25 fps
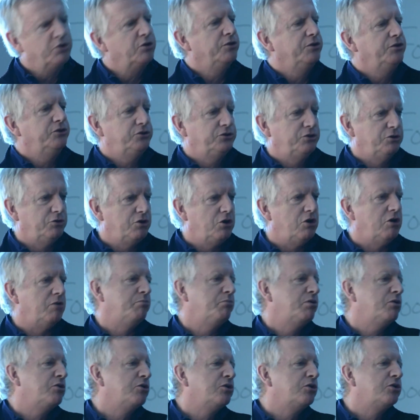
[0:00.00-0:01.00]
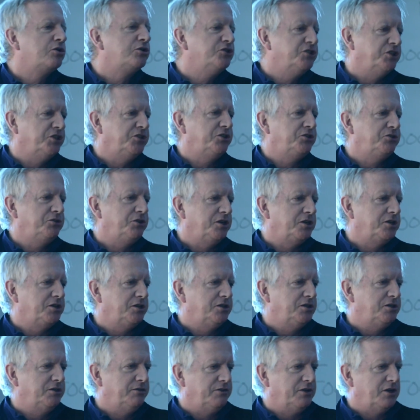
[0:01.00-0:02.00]
the so-called Pearl
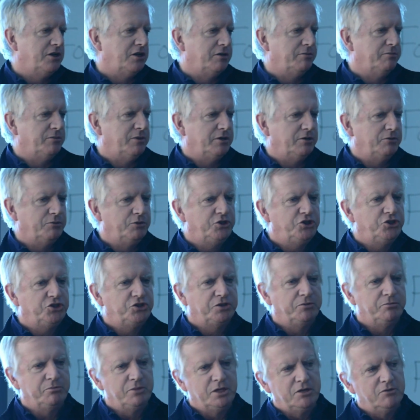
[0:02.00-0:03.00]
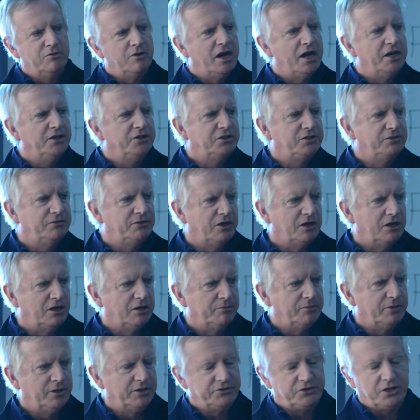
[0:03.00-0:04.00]
District development, which is a mid-rise
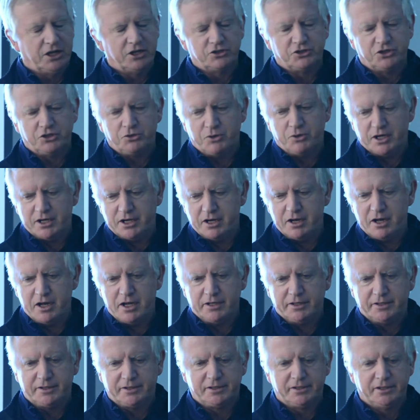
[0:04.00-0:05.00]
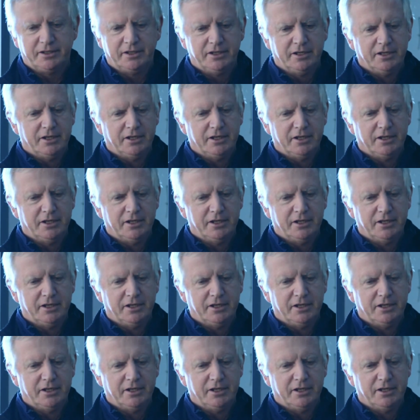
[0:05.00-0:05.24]
development. It's actually quite nice.